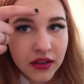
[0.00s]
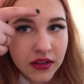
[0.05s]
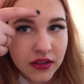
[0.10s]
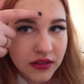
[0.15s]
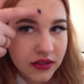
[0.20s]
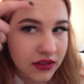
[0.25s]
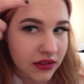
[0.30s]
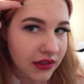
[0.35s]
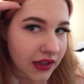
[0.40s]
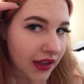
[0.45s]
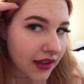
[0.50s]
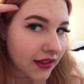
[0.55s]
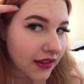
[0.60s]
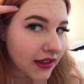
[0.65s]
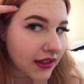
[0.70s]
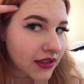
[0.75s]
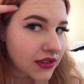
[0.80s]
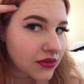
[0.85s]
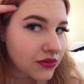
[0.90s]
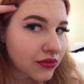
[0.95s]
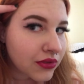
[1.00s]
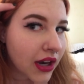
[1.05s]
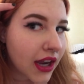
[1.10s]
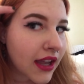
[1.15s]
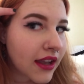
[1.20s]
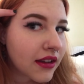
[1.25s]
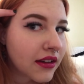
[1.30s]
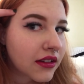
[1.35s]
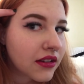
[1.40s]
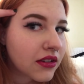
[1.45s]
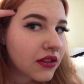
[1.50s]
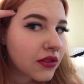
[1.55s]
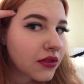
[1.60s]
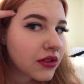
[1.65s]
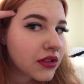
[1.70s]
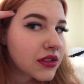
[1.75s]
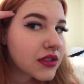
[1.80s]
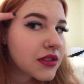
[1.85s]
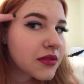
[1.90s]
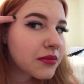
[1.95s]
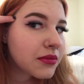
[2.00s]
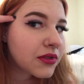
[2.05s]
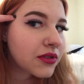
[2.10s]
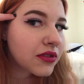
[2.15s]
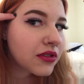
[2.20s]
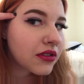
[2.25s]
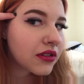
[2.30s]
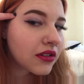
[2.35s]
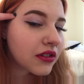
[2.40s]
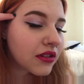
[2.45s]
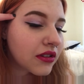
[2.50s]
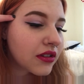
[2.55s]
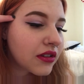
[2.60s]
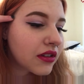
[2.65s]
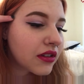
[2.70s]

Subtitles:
it's a lot less red and noticeable.